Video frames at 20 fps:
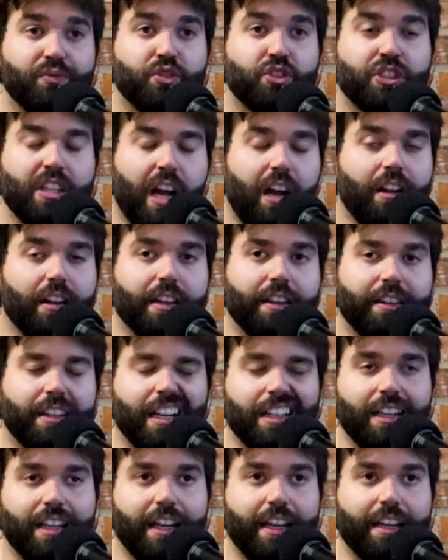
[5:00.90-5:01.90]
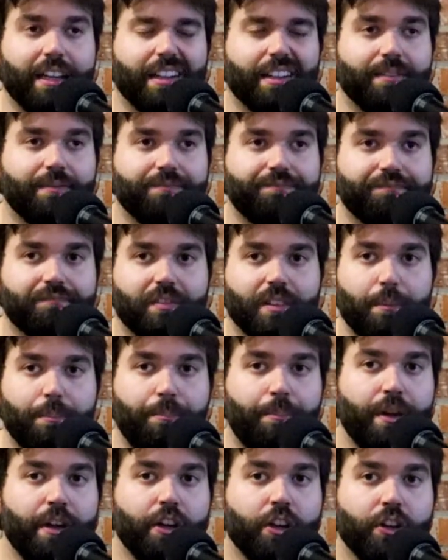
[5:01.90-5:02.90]
of salad. That like
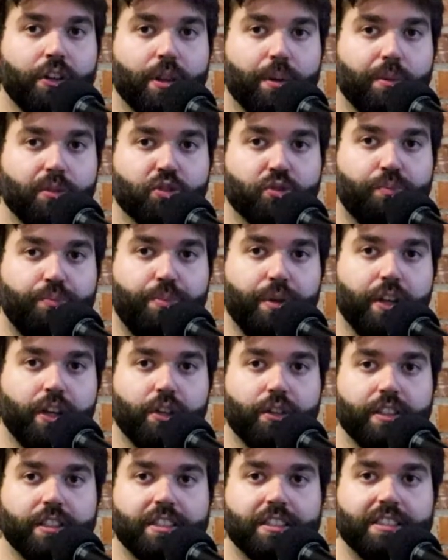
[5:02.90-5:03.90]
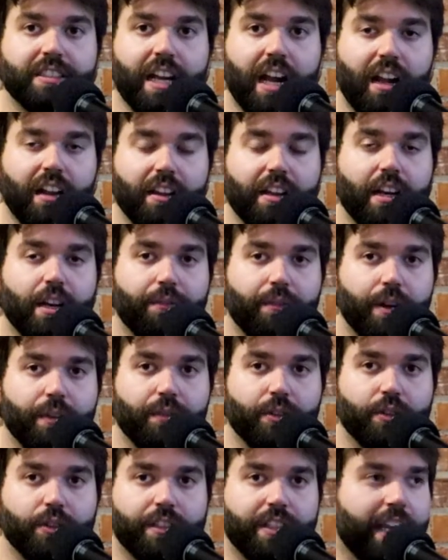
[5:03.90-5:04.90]
the most bitterest salad I've
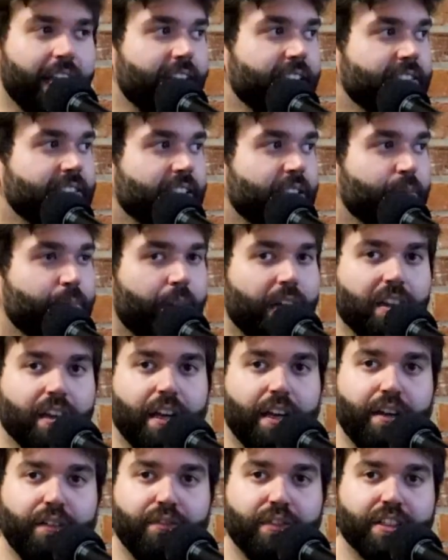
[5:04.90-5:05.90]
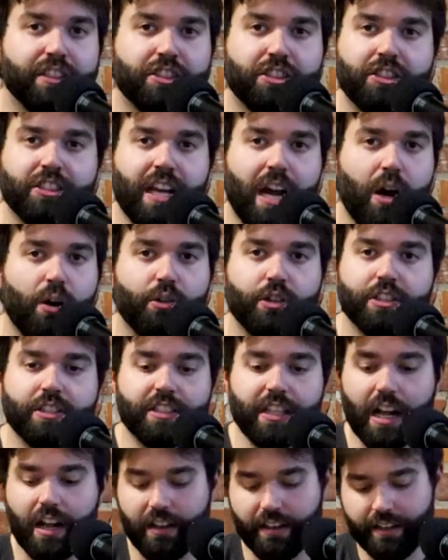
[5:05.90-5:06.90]
ever tasted in my life. The sour
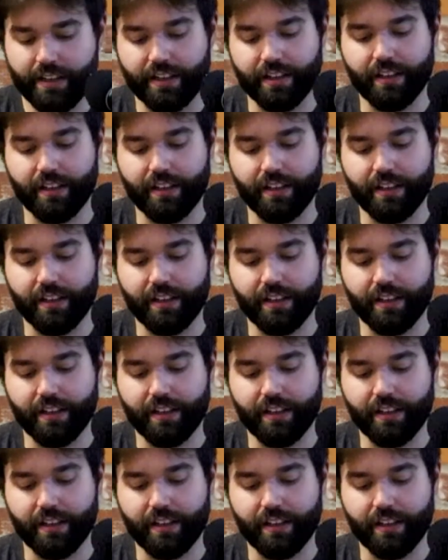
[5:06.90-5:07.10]
salad,